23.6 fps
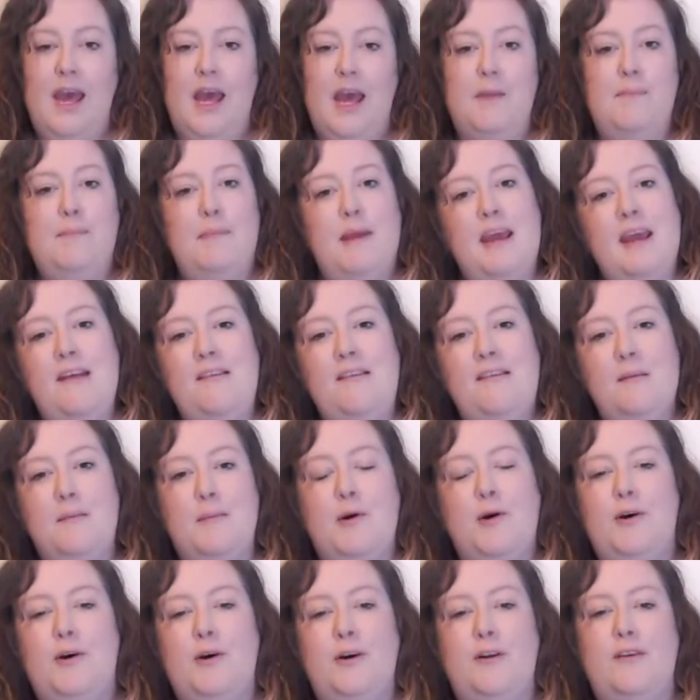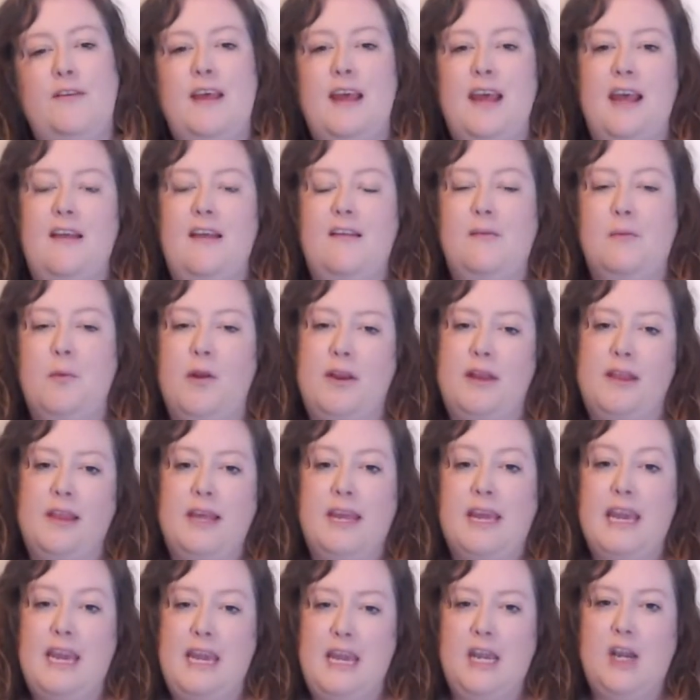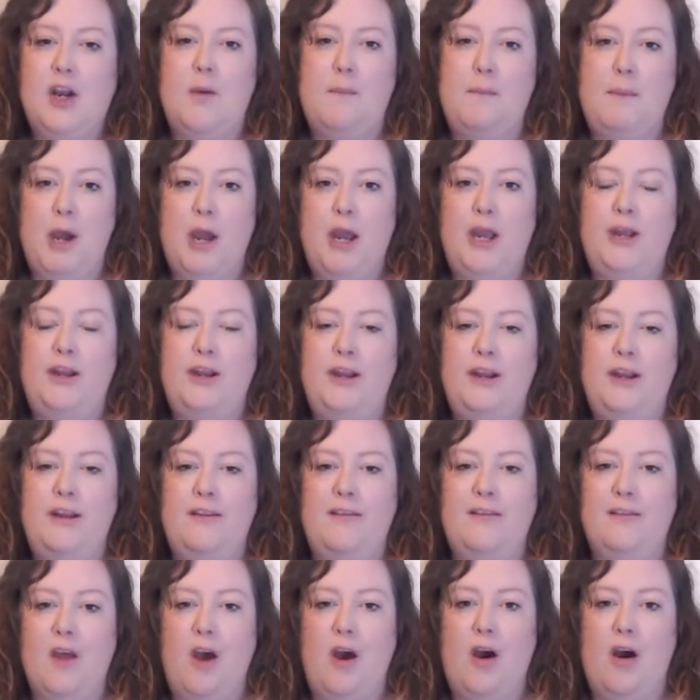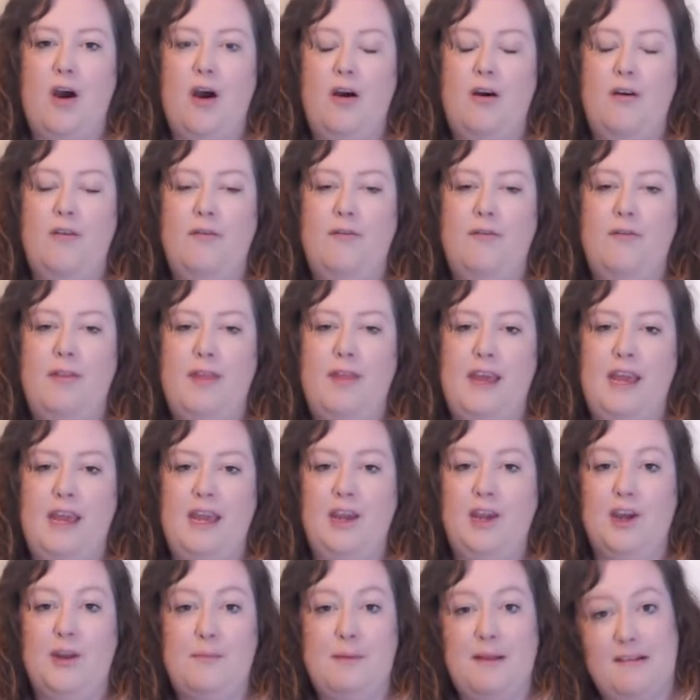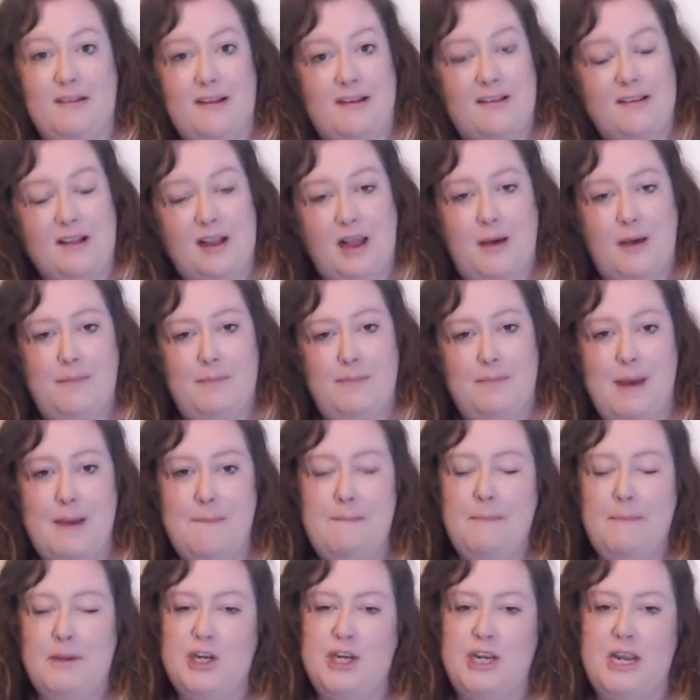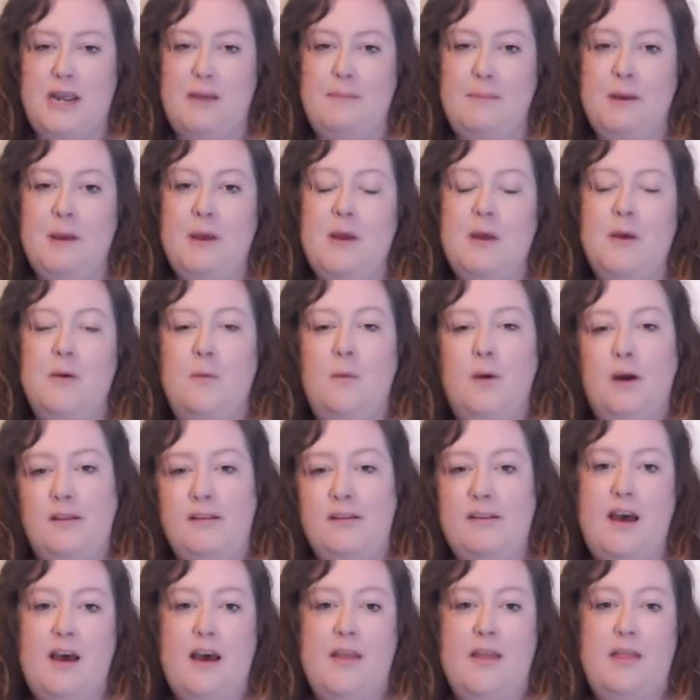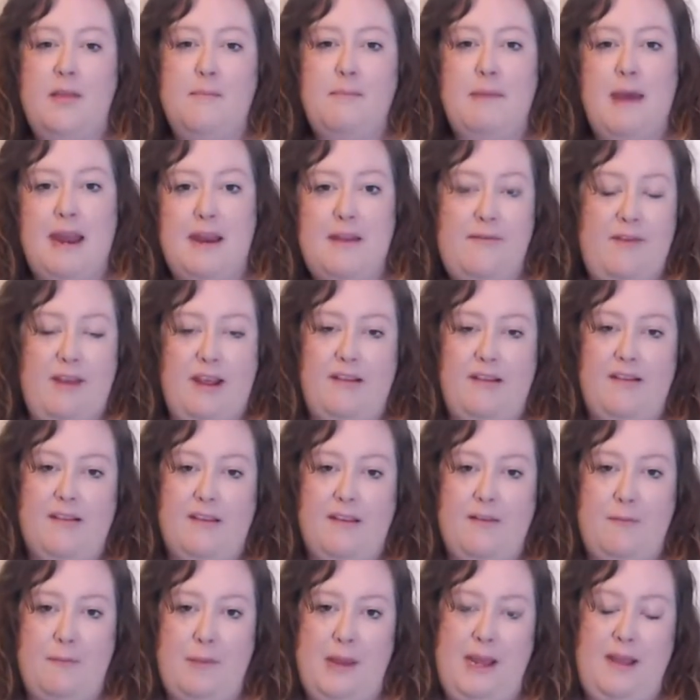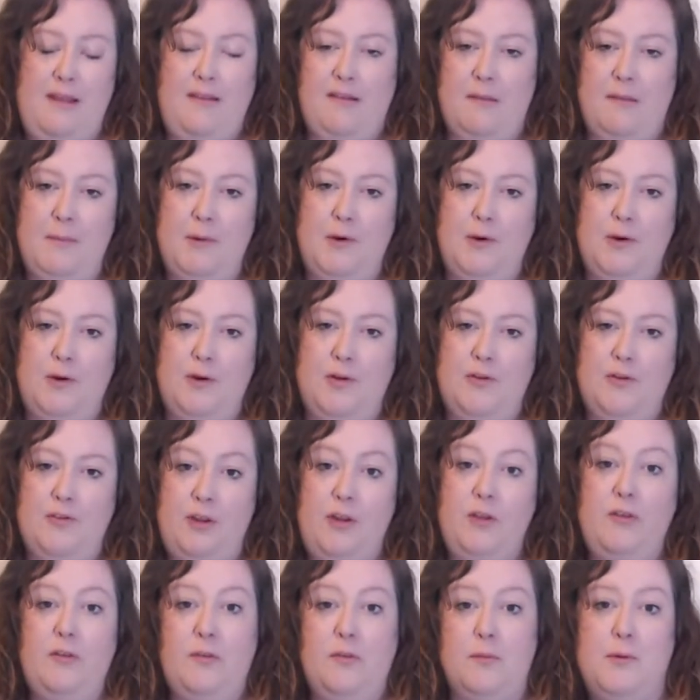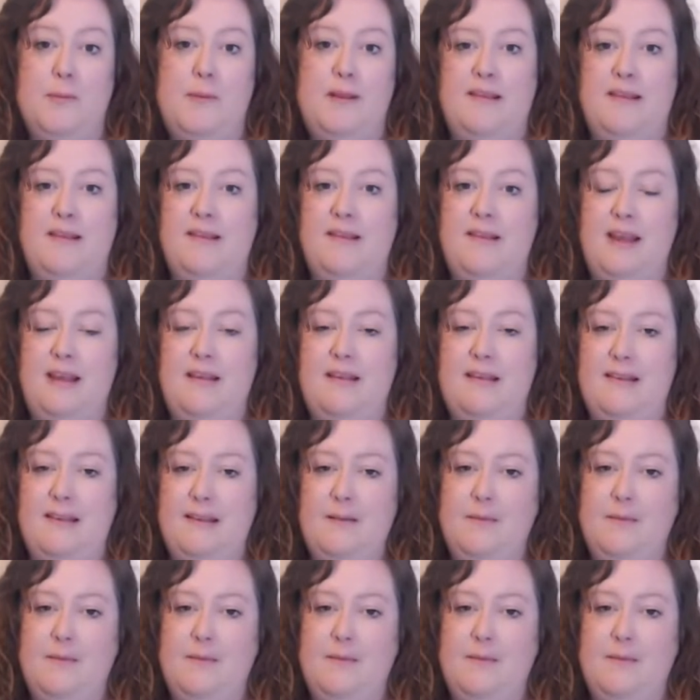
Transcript: And peer support is one of the key components of the Good Business Club membership. What are the benefits of peer support to small businesses?